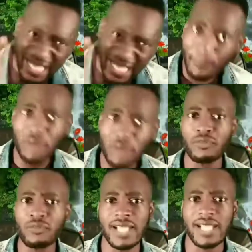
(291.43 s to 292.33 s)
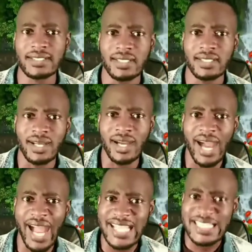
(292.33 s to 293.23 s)
come out from that
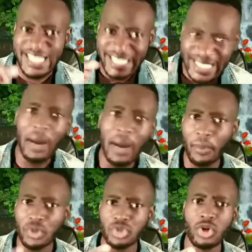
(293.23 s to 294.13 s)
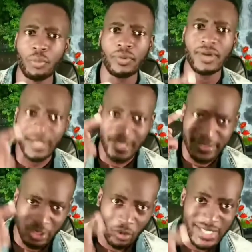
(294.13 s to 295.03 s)
and come up on top
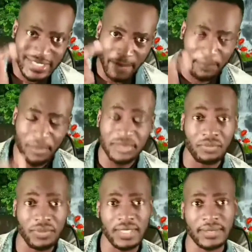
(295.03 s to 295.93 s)
the way it's supposed to be.